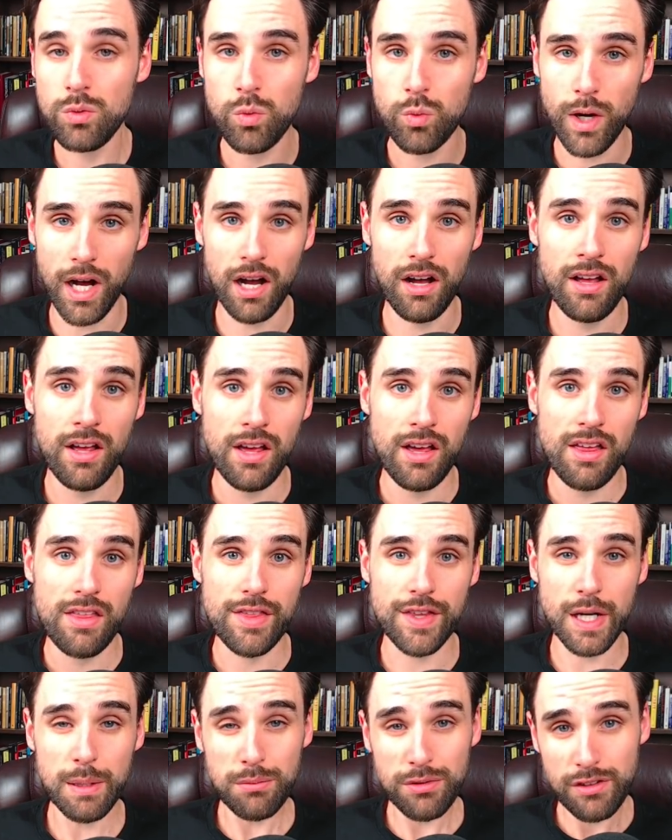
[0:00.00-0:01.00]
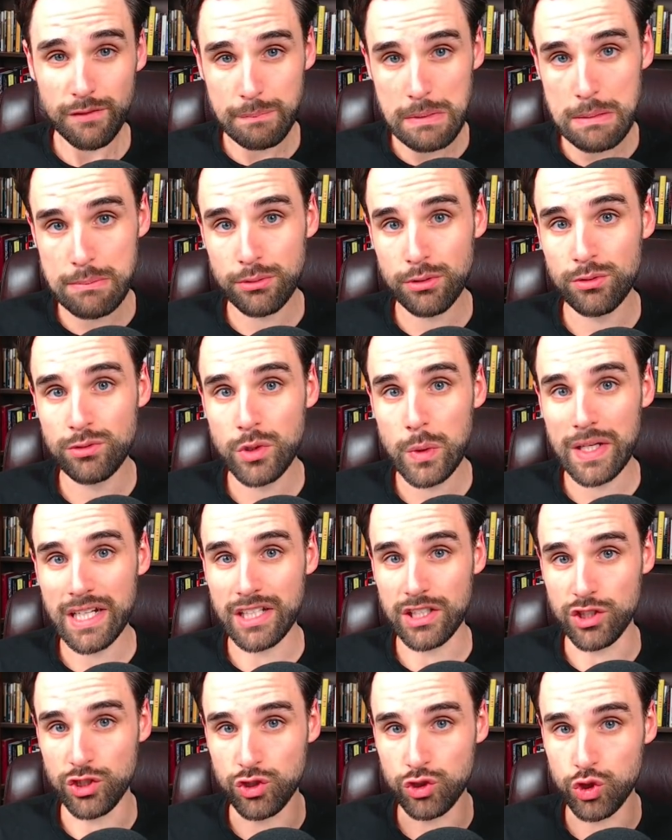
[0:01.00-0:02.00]
Well, the number of people who know how
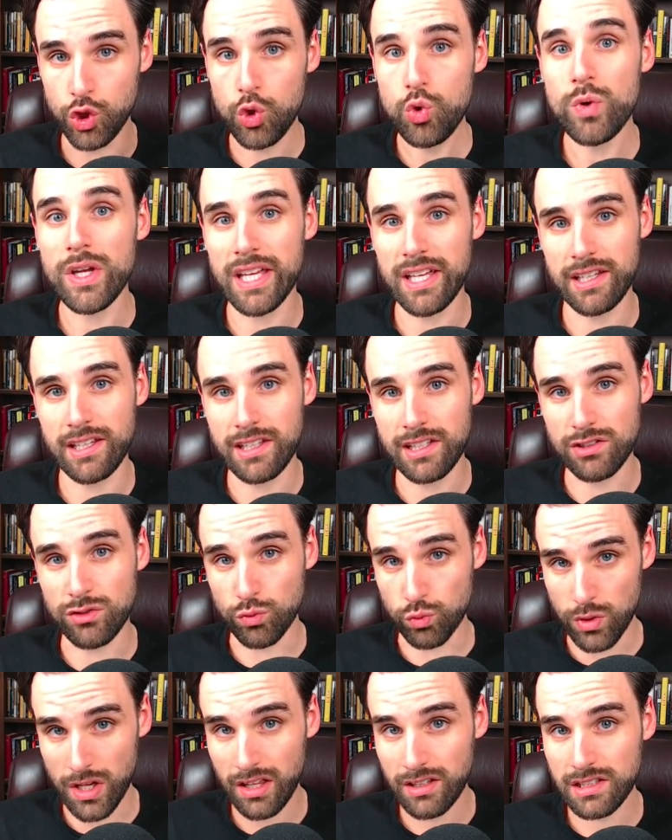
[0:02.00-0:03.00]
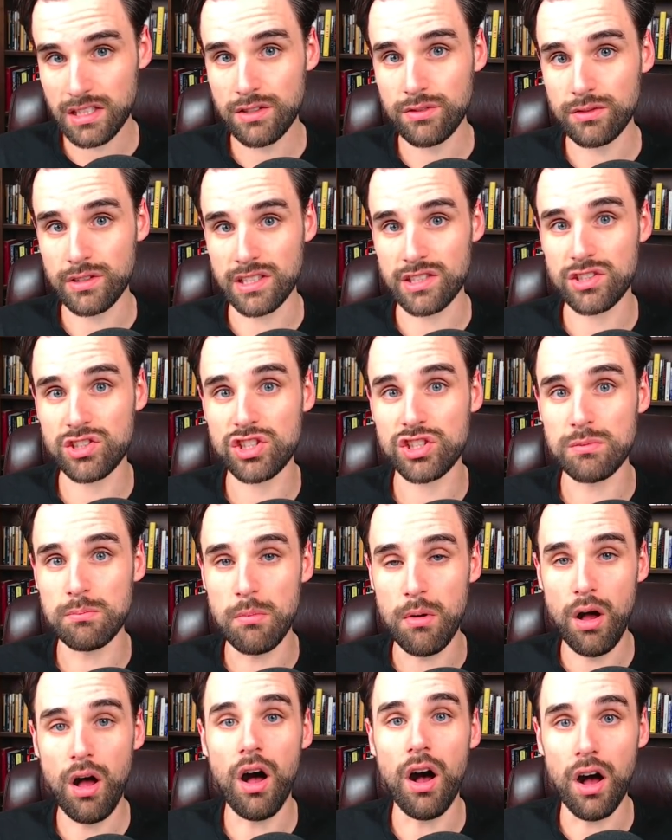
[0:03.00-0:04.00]
to do it is relatively
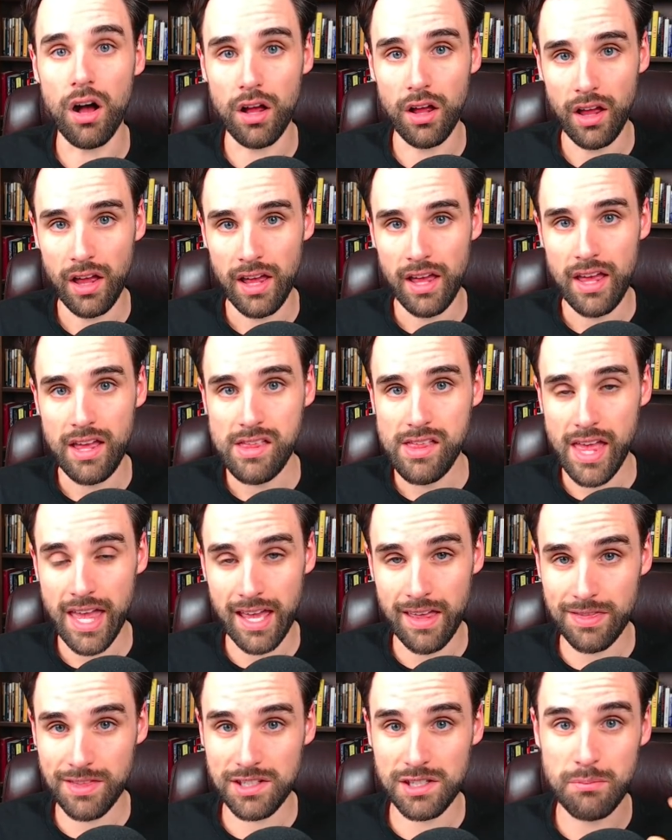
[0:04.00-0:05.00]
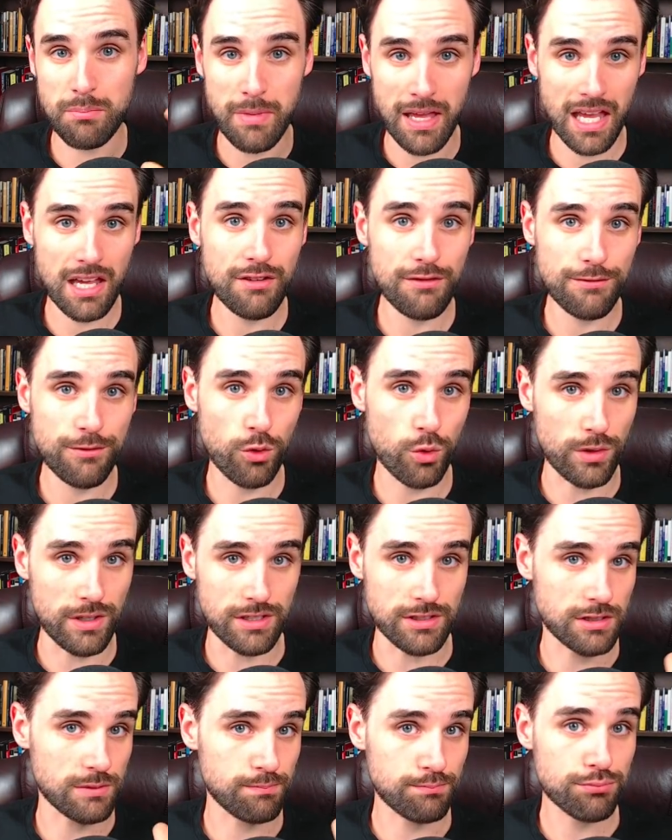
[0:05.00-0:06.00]
small, and the demand for it
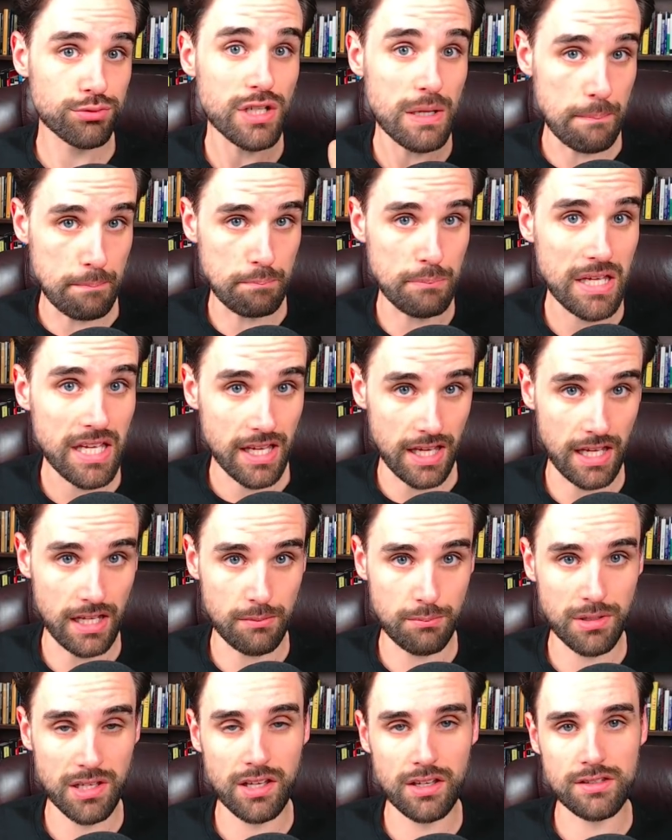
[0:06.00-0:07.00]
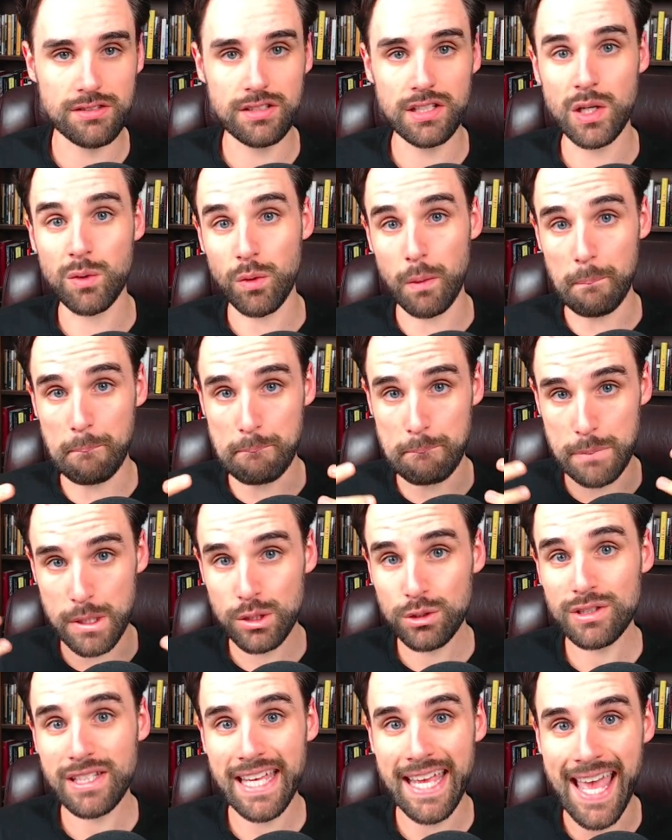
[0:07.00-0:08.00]
is pretty big because, you know, we're
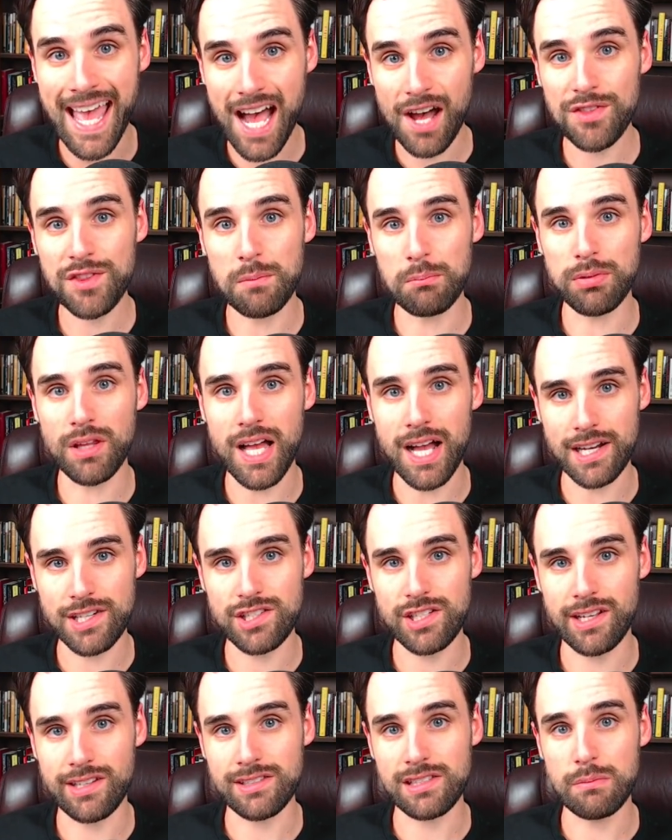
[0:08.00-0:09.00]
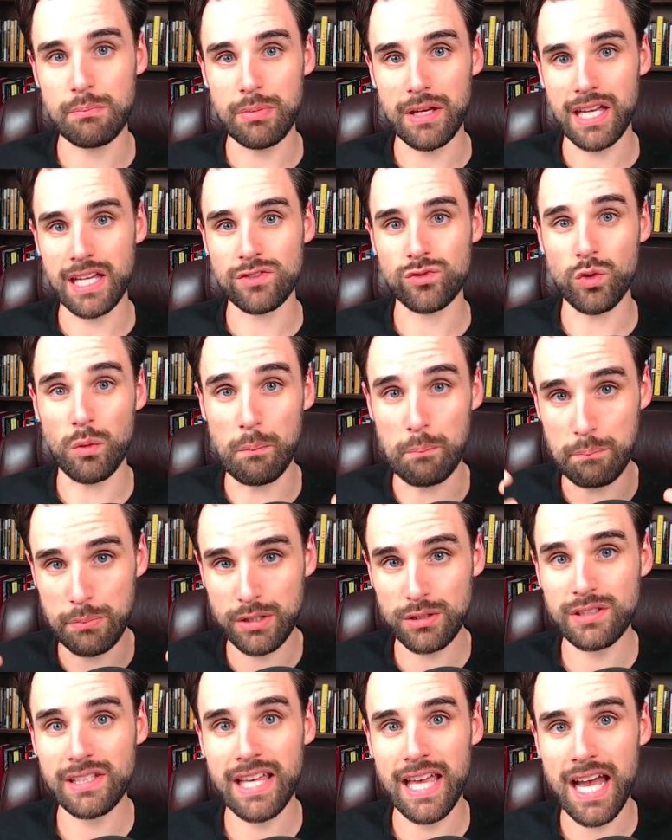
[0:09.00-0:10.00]
building out the blockchain space, we're
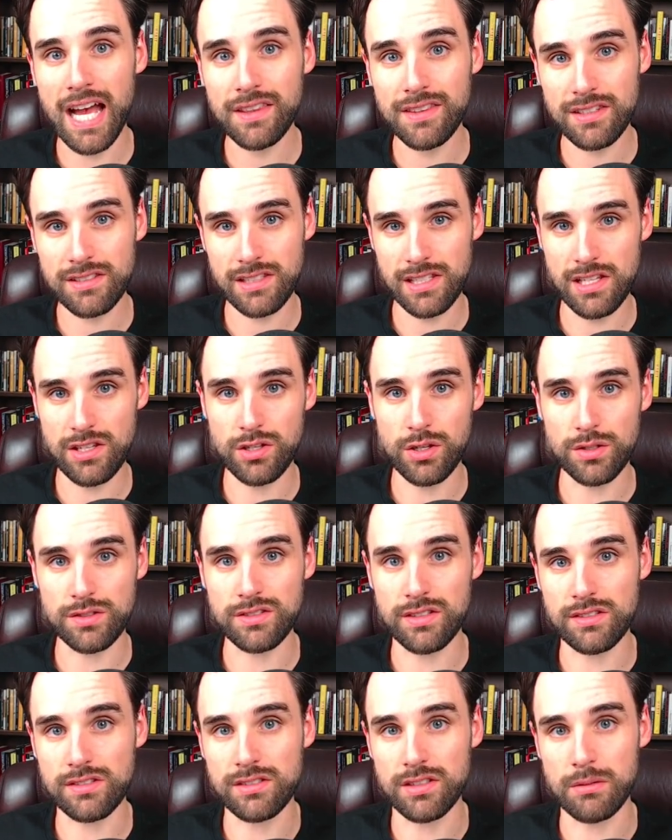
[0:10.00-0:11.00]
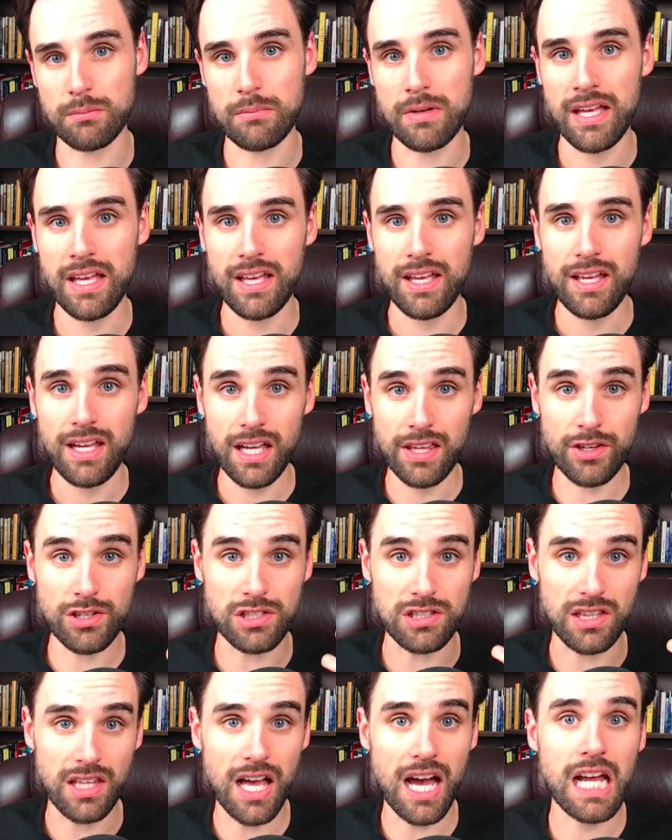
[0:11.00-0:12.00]
building out this ecosystem, and
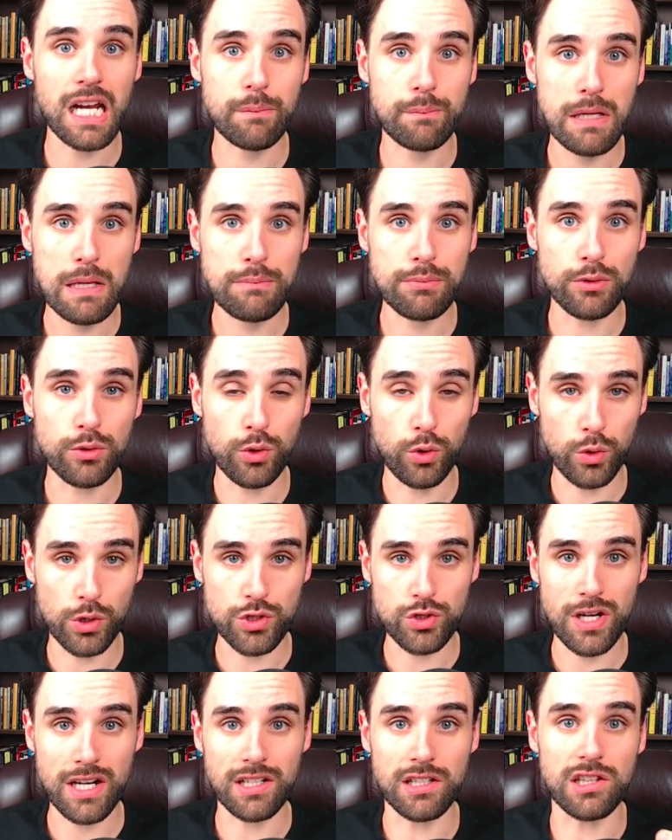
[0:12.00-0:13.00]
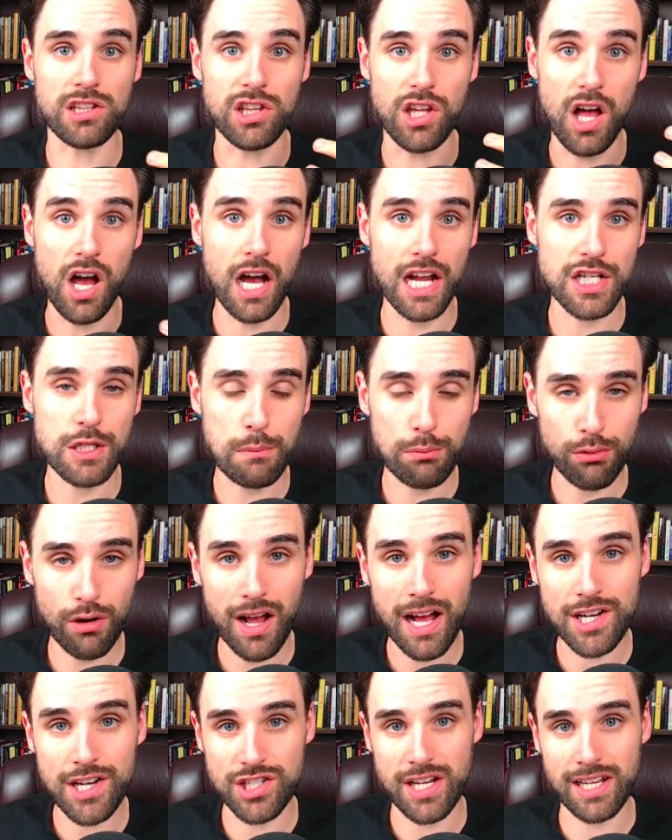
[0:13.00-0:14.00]
there's a lot of people who are trying to launch
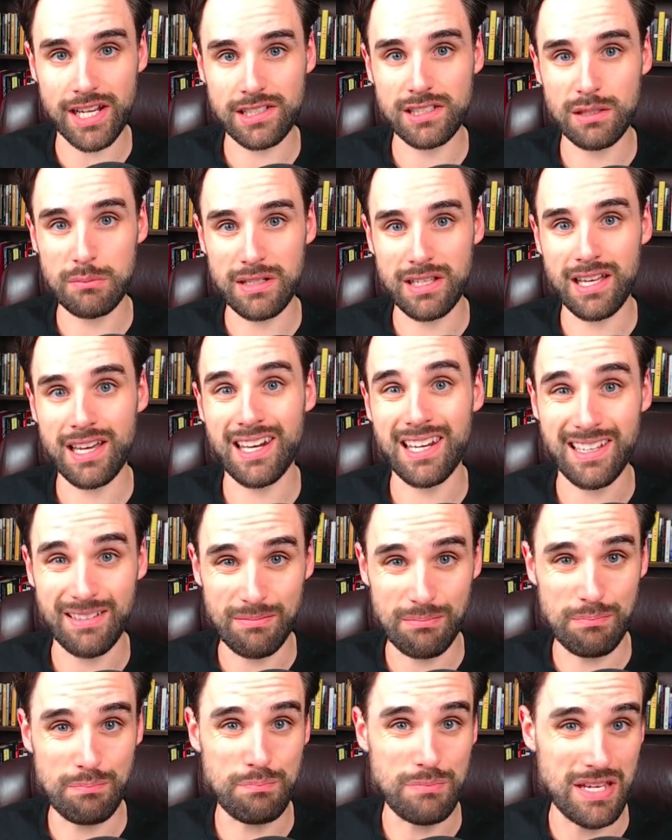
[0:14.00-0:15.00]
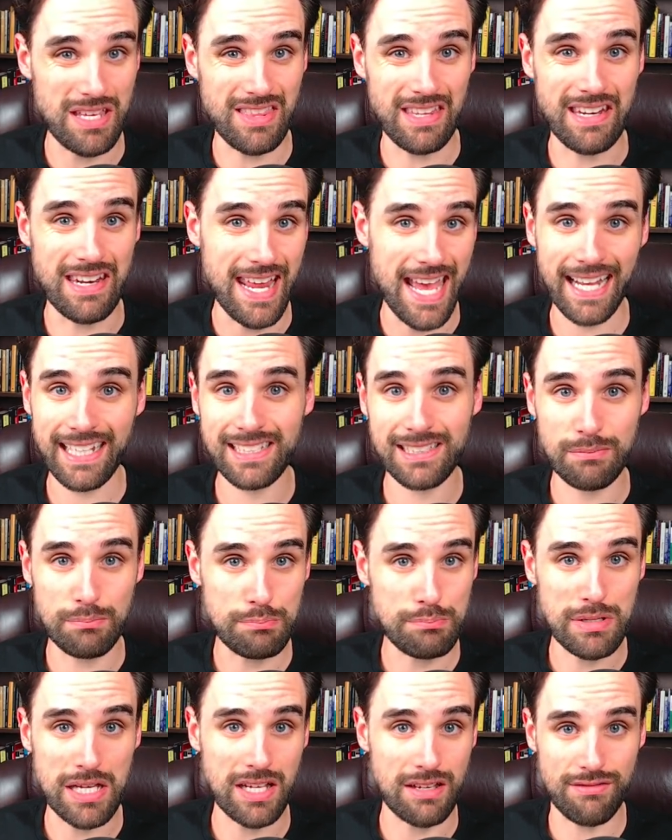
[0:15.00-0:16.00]
projects to be the next
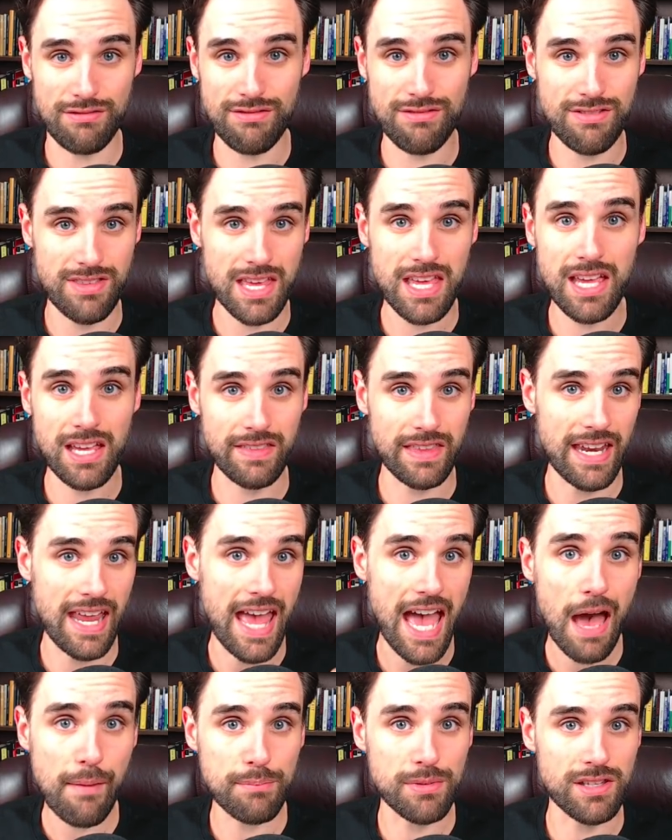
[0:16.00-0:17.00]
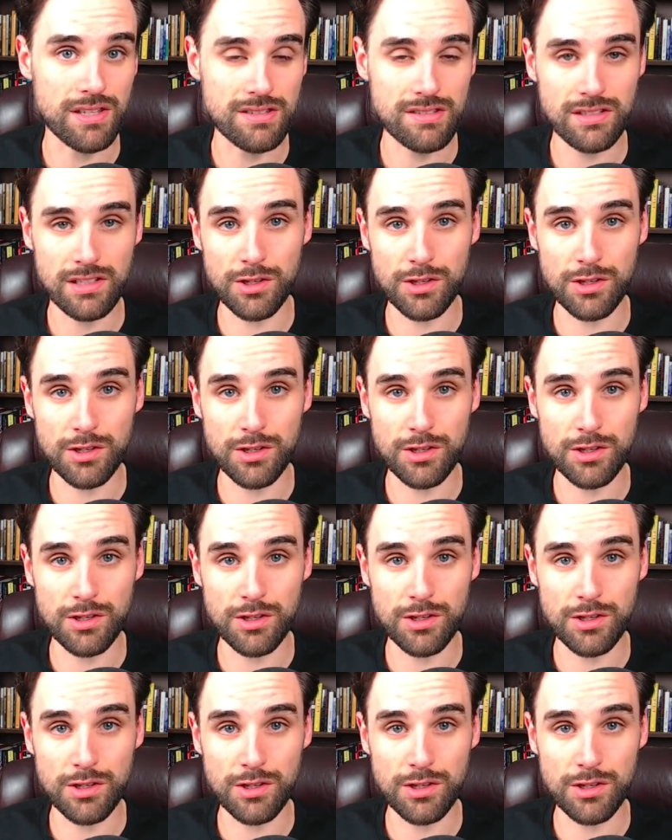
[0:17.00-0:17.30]
big thing that happens.